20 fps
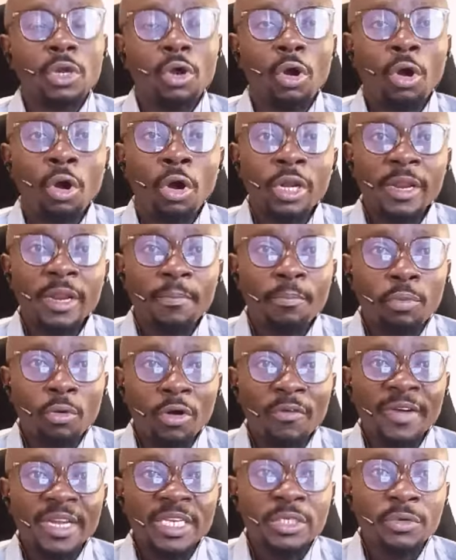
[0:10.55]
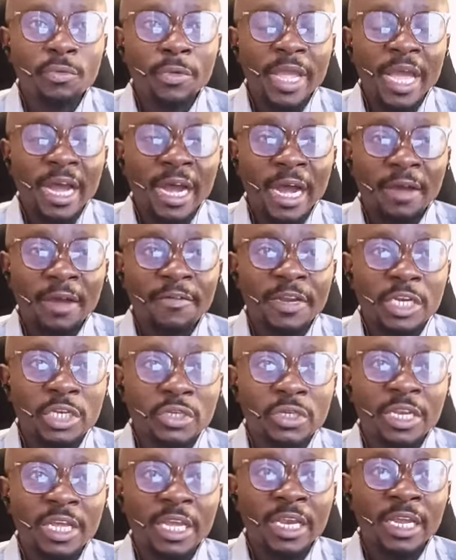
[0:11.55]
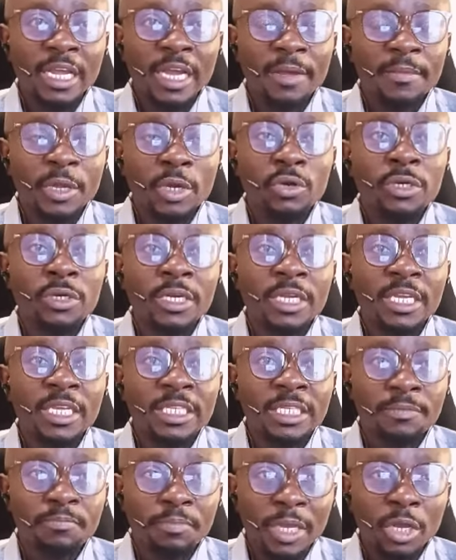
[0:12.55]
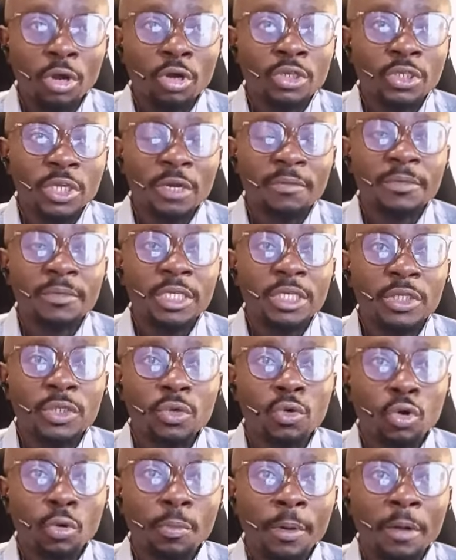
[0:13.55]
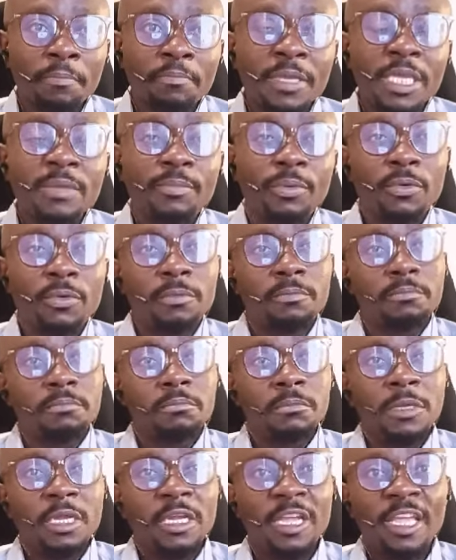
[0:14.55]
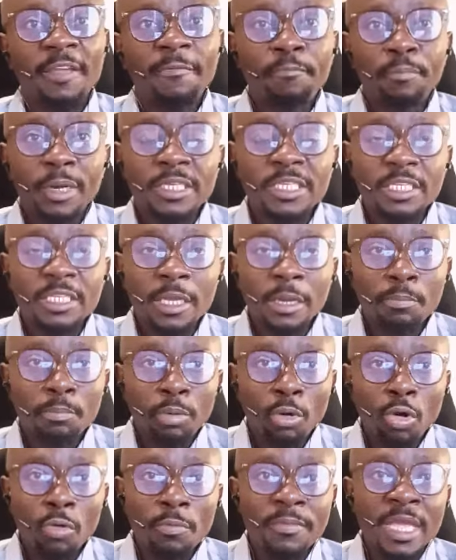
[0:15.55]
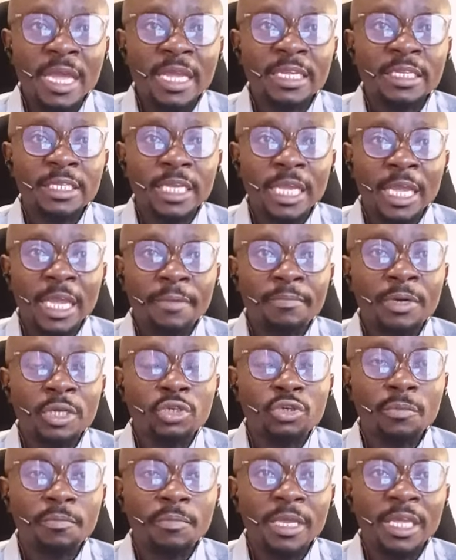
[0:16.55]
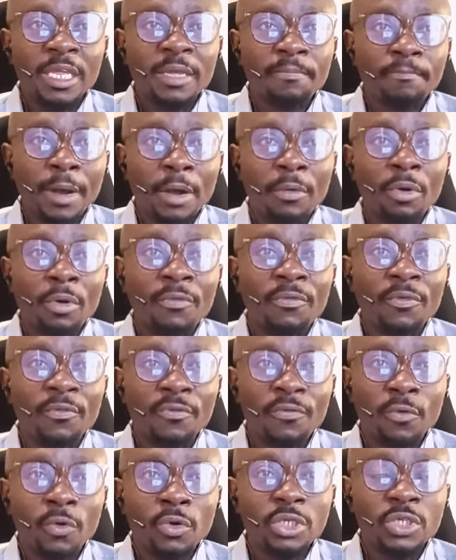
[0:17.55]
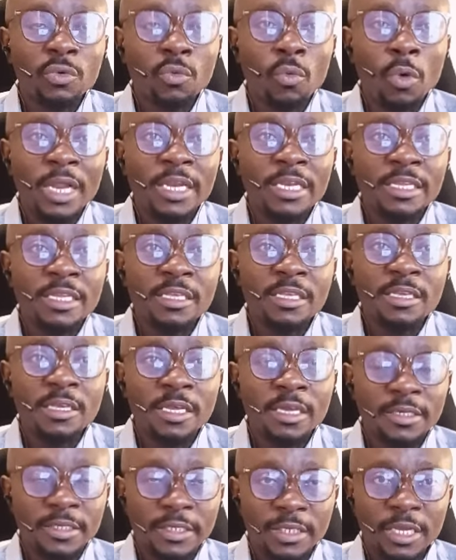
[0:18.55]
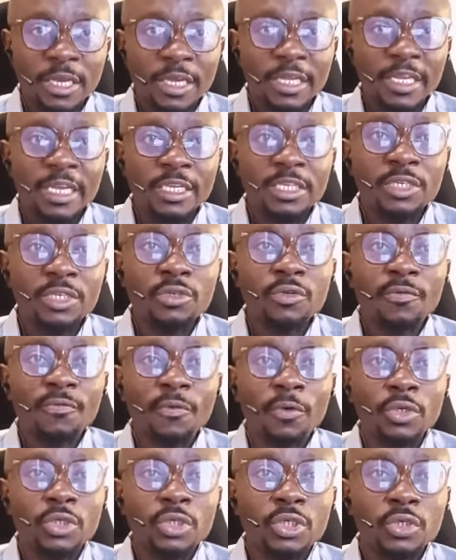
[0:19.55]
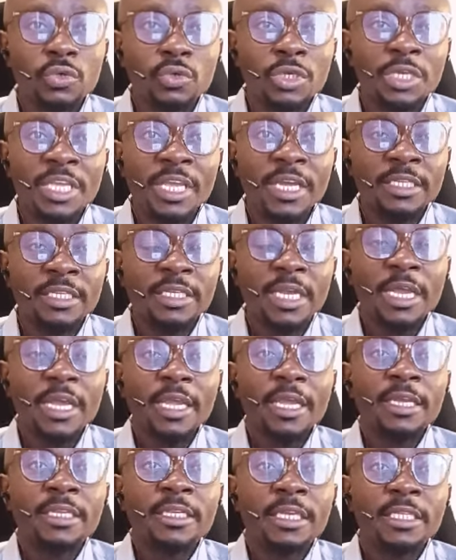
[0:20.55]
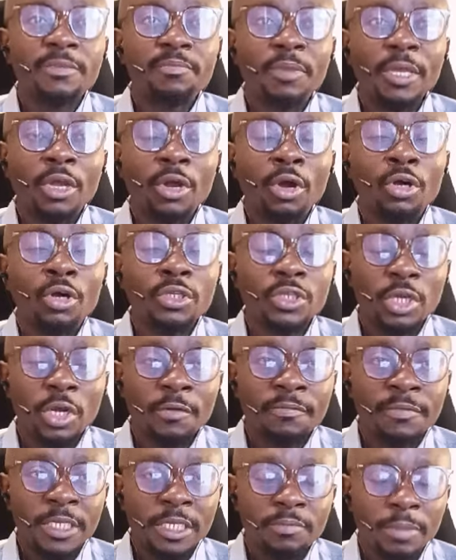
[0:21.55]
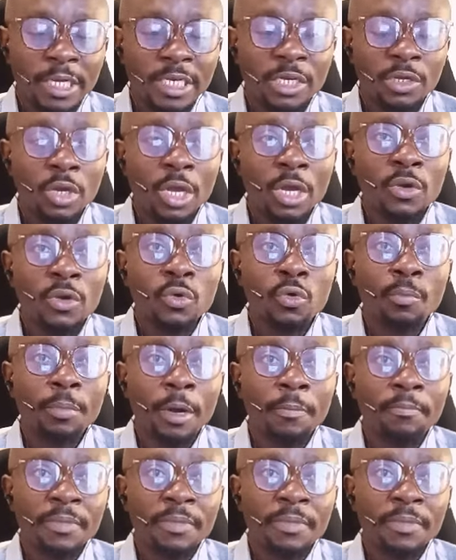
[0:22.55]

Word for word: All the poverty we are having today in Cameroon is because of this group of people. If President Paul Biya is able to be in power for 41 years, getting to 42 years, it is because of this particular group of